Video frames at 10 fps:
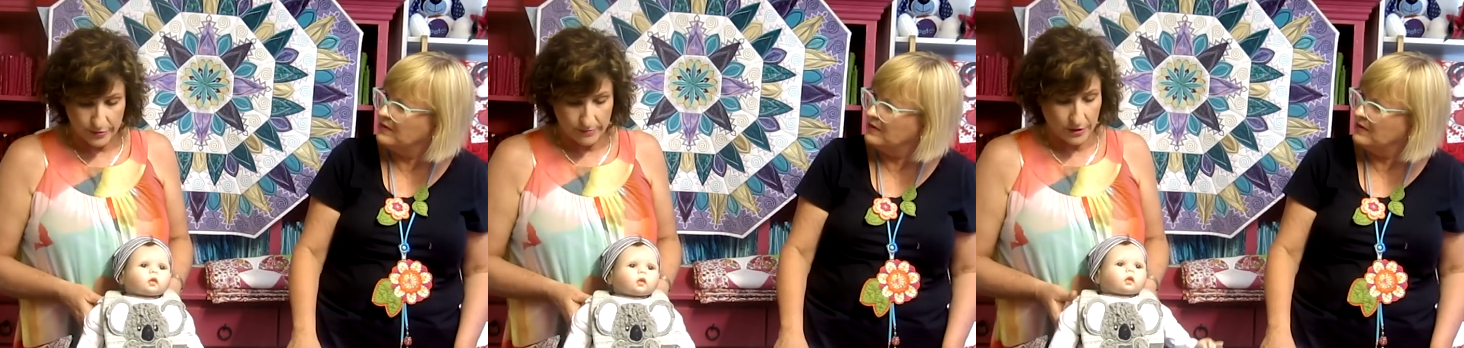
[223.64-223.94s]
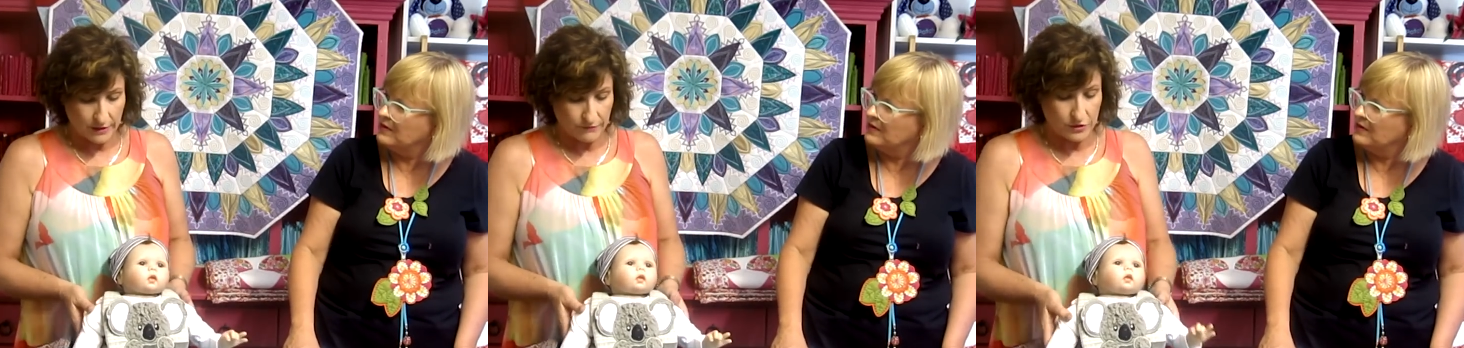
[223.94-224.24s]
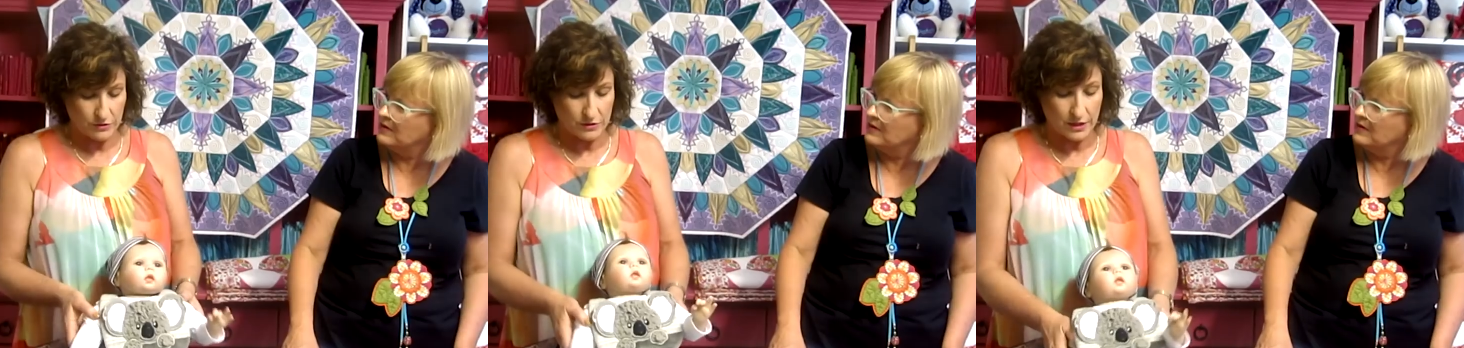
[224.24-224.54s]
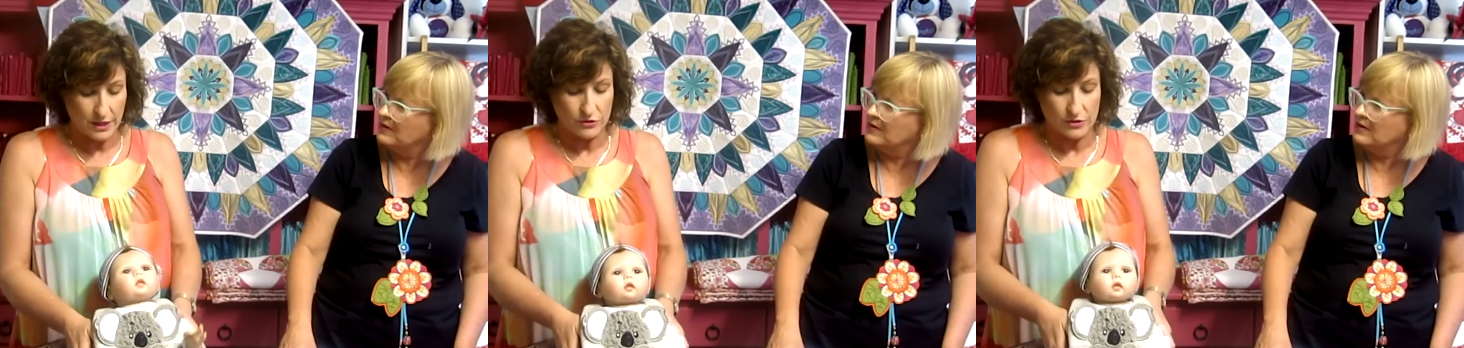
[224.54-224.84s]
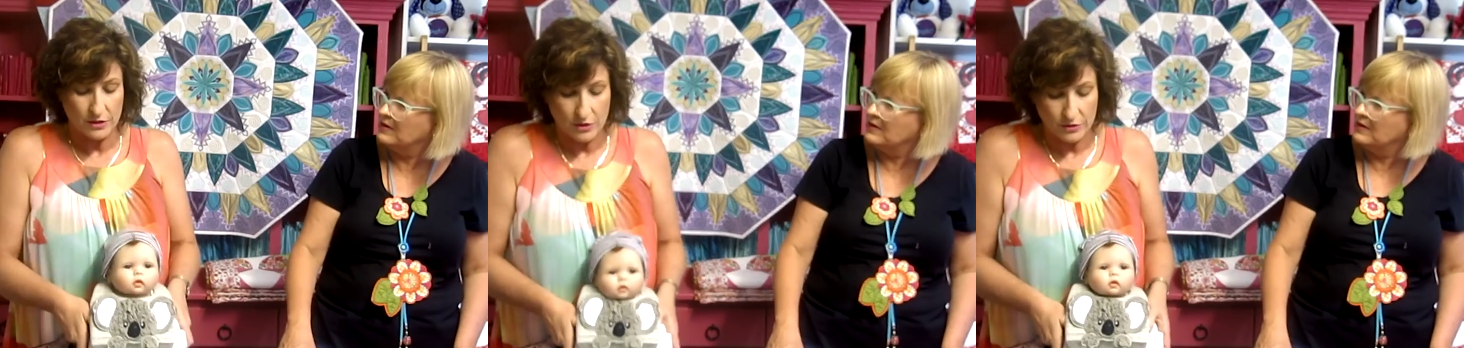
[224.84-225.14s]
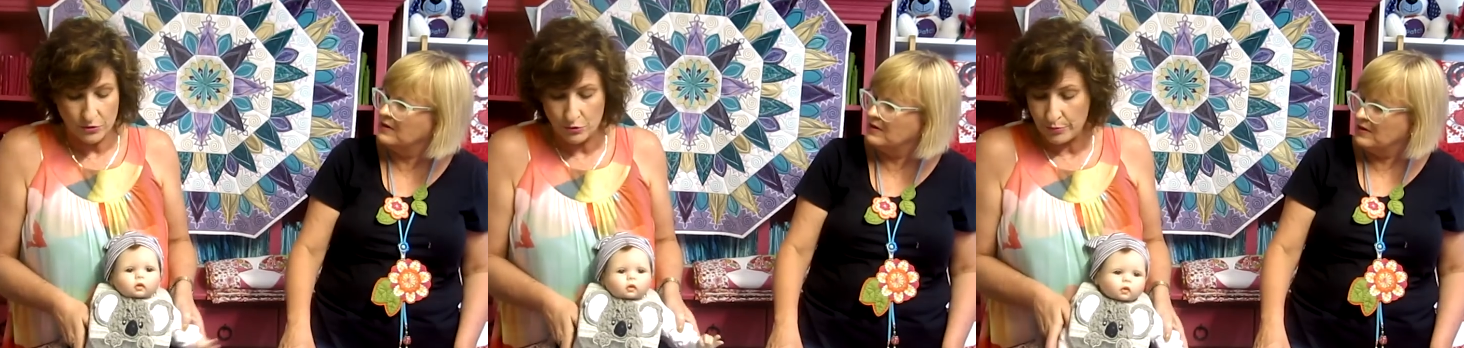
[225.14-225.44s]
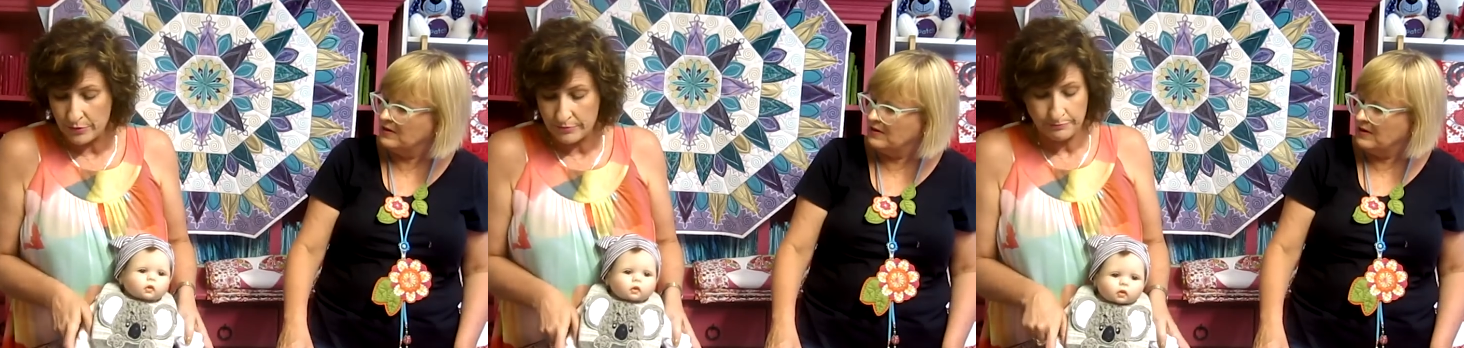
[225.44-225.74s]
Speaker 1: bib, you'd have to use the larger size hoop.
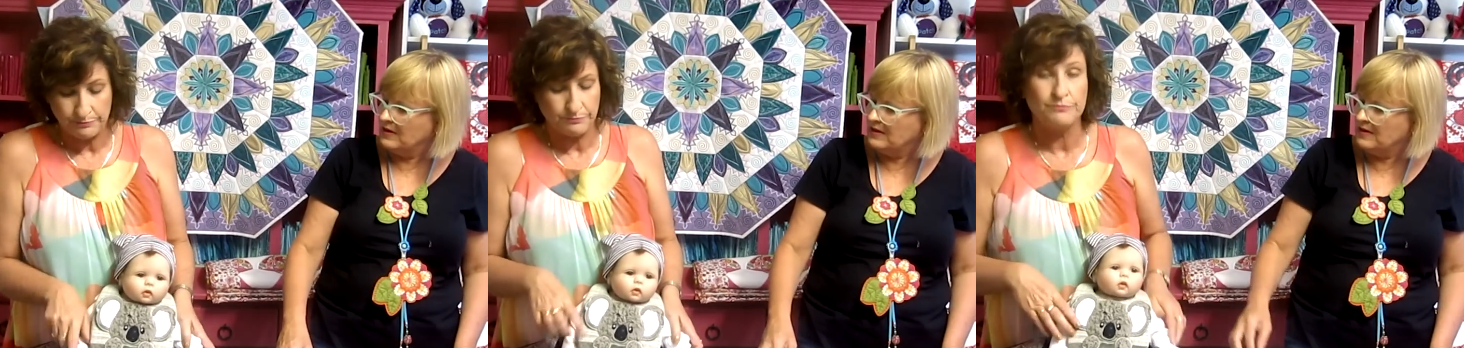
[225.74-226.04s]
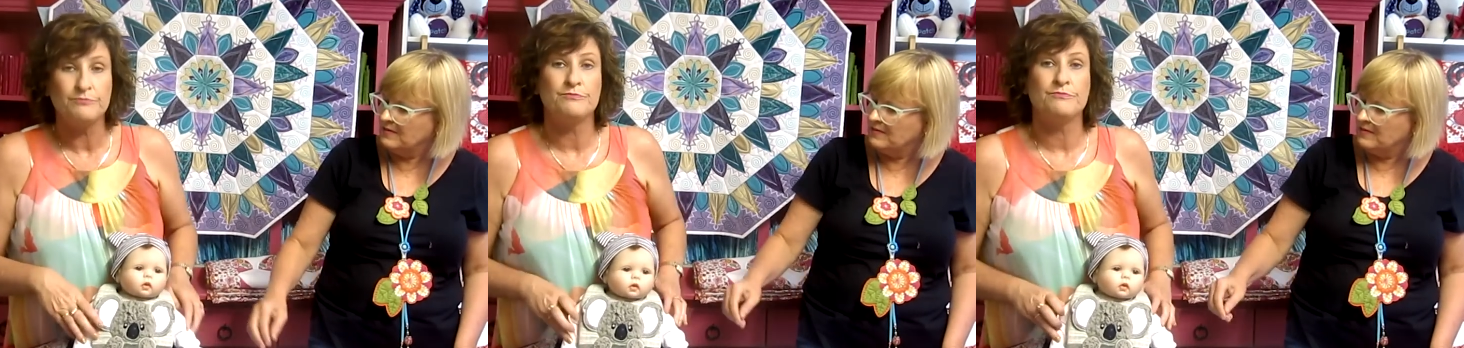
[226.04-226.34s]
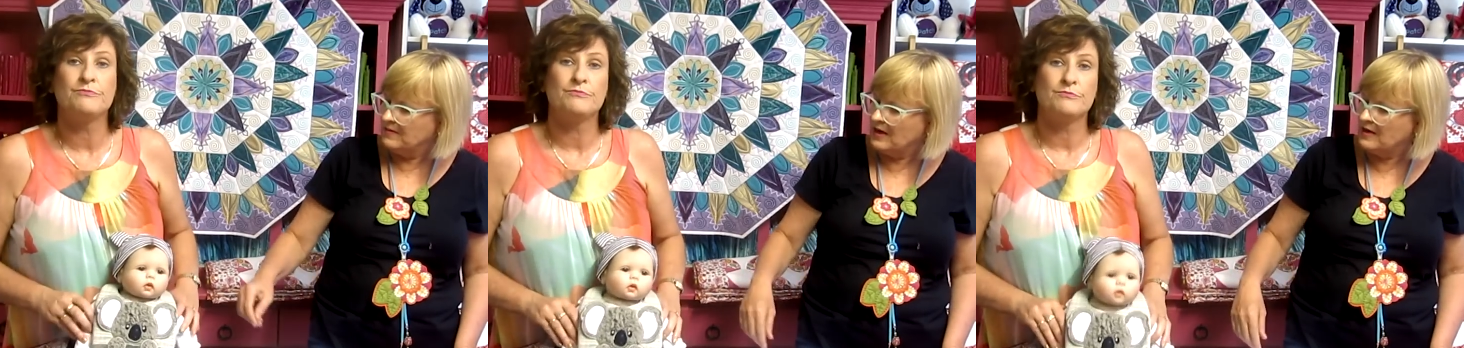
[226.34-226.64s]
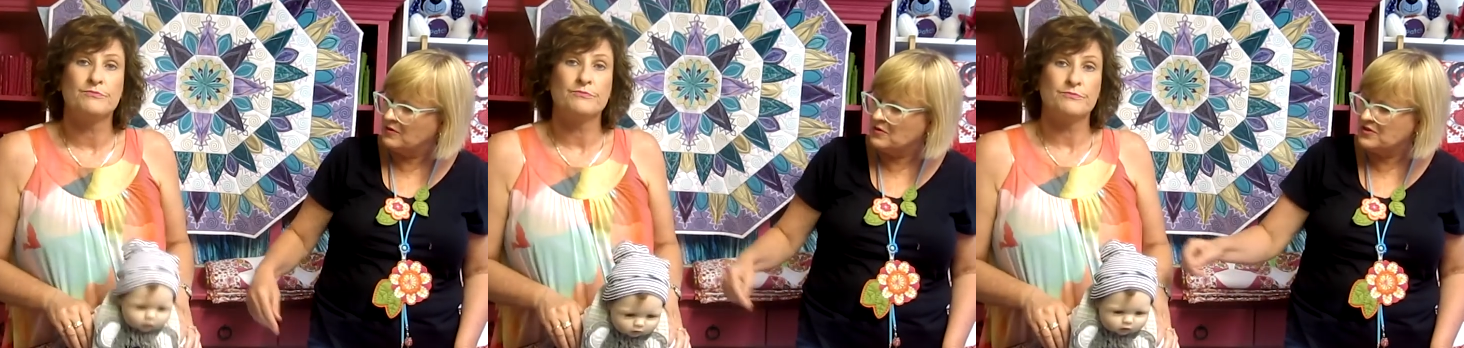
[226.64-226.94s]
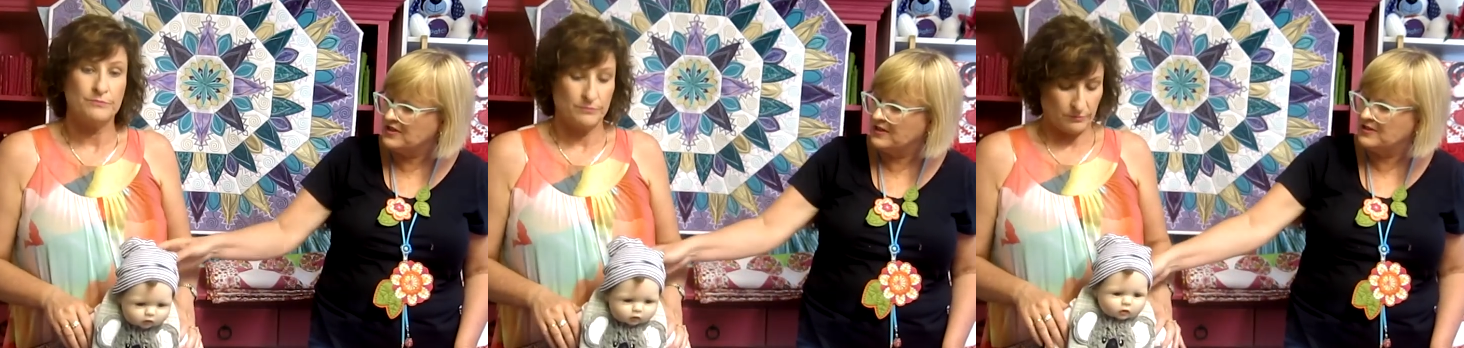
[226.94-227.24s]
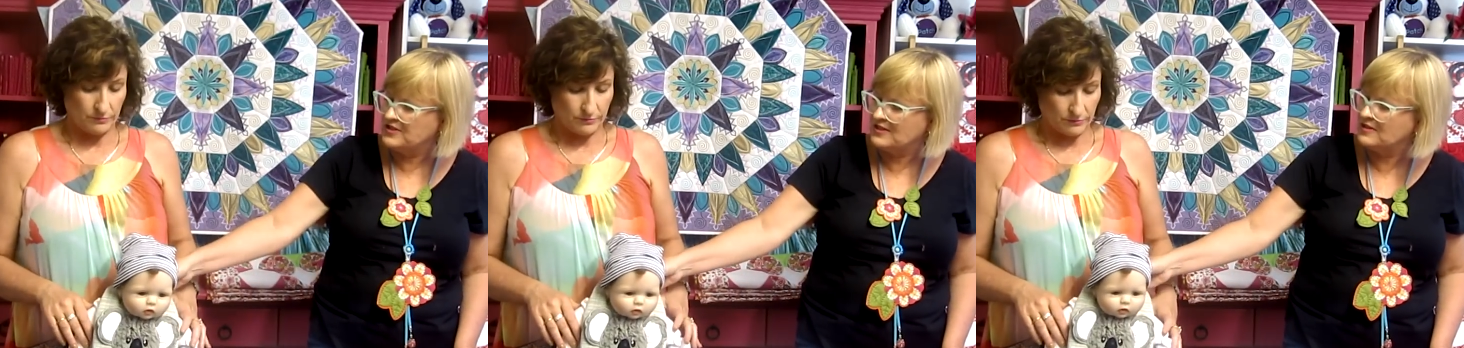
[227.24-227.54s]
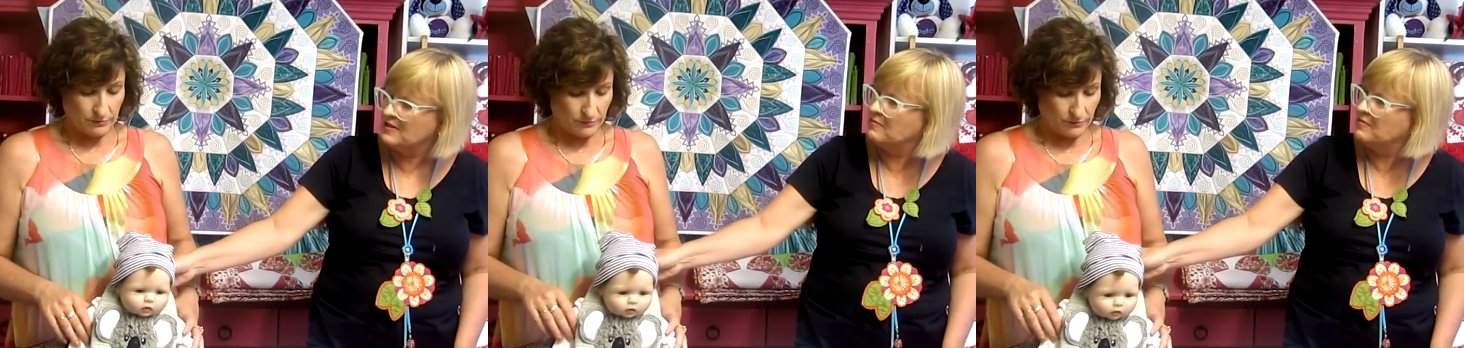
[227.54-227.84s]
Speaker 2: Yeah, and of course you can
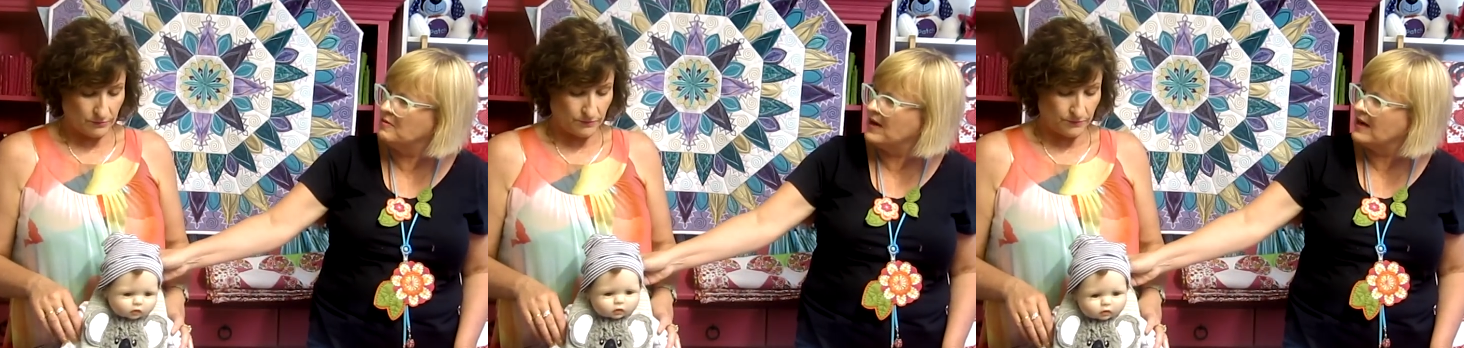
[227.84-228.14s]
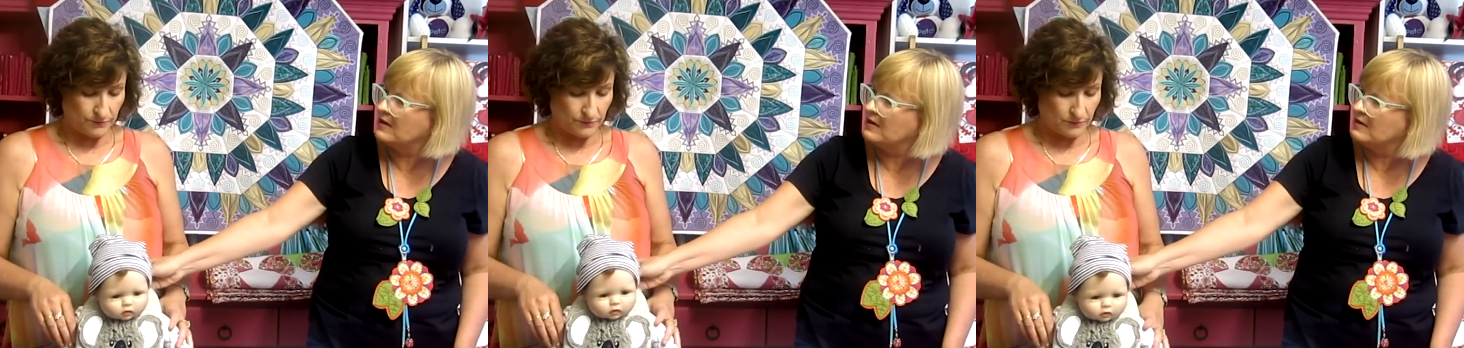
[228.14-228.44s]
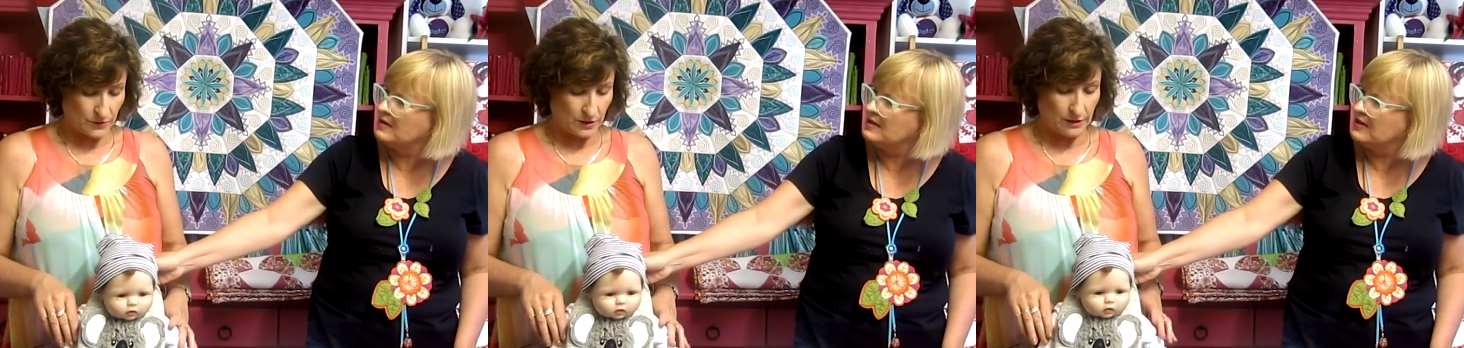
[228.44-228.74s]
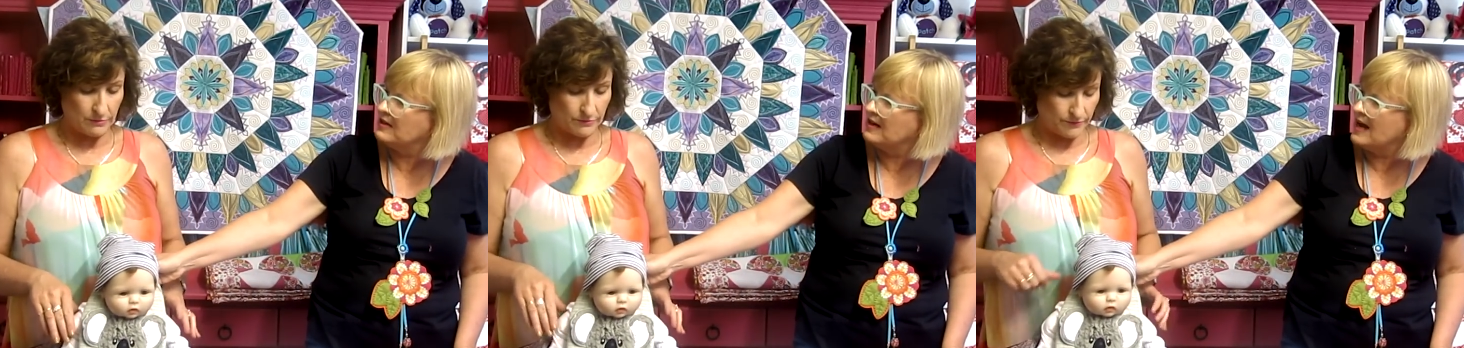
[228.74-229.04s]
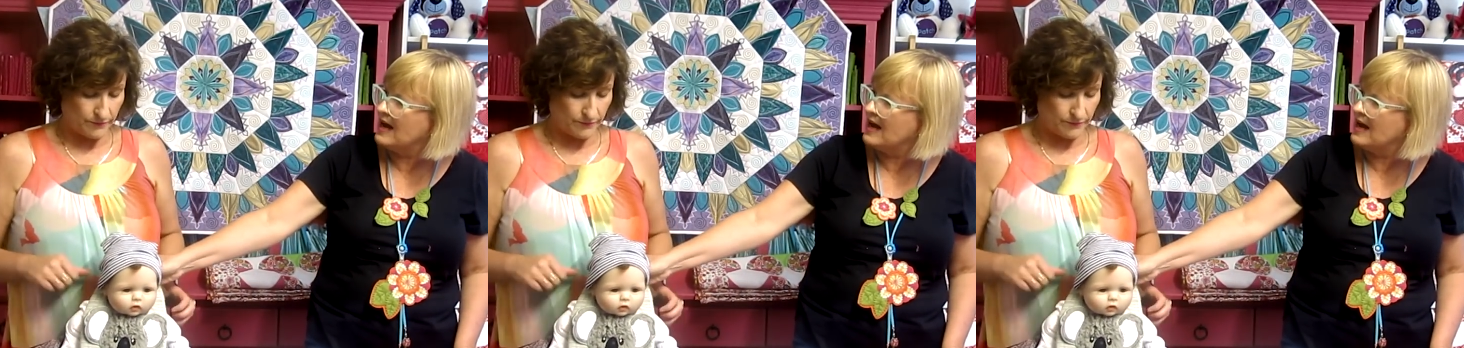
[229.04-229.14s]
adjust the, the back, you could